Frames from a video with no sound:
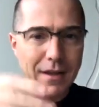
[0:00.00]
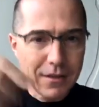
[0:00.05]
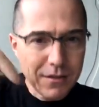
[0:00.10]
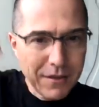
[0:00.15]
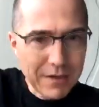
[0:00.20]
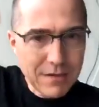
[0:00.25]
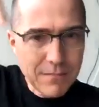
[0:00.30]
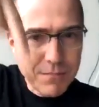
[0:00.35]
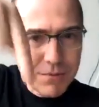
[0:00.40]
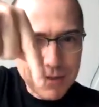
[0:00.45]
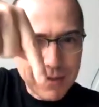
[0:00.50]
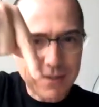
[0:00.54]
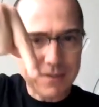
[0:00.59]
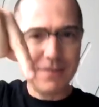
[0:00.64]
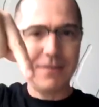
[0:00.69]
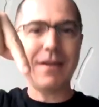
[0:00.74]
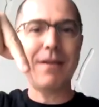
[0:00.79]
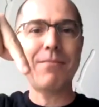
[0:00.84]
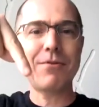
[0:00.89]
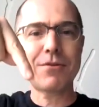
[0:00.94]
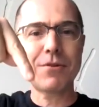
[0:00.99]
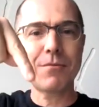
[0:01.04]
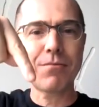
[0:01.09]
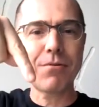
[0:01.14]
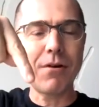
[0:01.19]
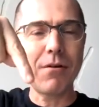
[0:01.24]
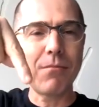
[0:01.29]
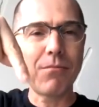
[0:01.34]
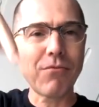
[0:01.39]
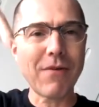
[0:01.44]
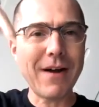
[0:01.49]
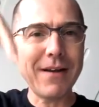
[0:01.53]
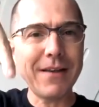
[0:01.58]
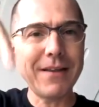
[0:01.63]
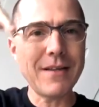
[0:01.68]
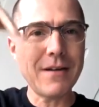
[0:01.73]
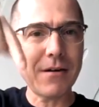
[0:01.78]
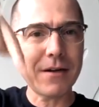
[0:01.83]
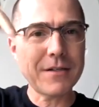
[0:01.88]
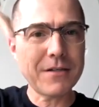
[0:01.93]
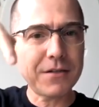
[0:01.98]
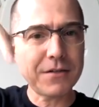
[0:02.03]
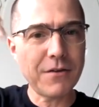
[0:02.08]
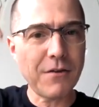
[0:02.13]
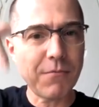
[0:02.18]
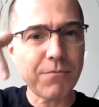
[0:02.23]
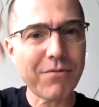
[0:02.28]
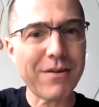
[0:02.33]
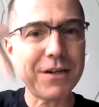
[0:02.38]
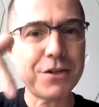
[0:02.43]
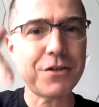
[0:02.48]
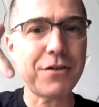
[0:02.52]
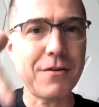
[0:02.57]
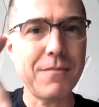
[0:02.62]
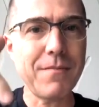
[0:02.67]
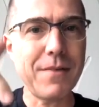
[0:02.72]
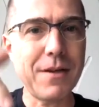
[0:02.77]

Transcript: you can put a temperature probe right in there because there's no pressure,